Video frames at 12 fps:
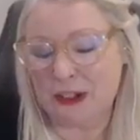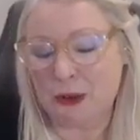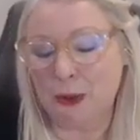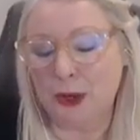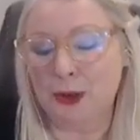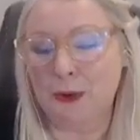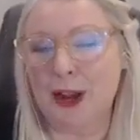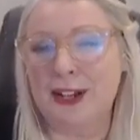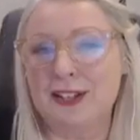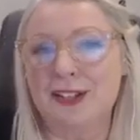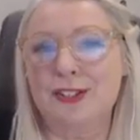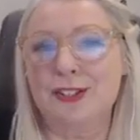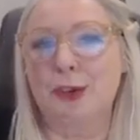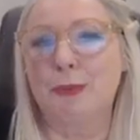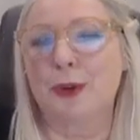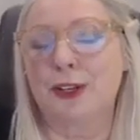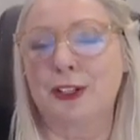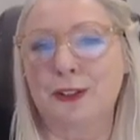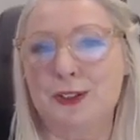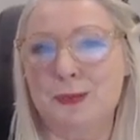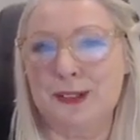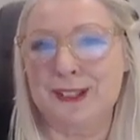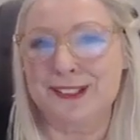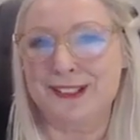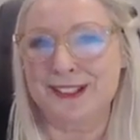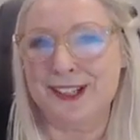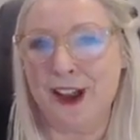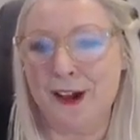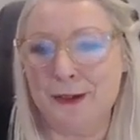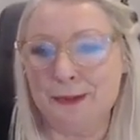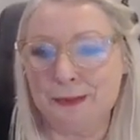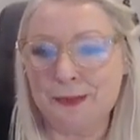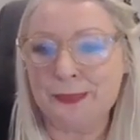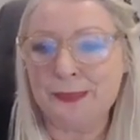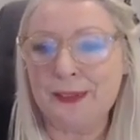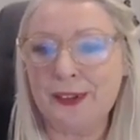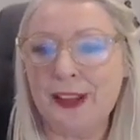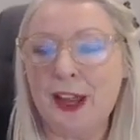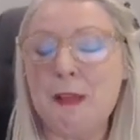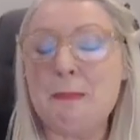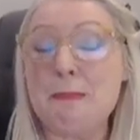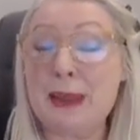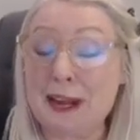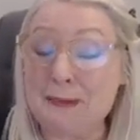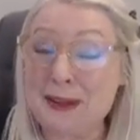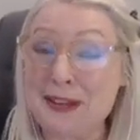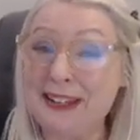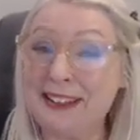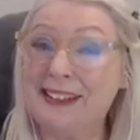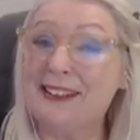we're ready to start putting those pieces down. And maybe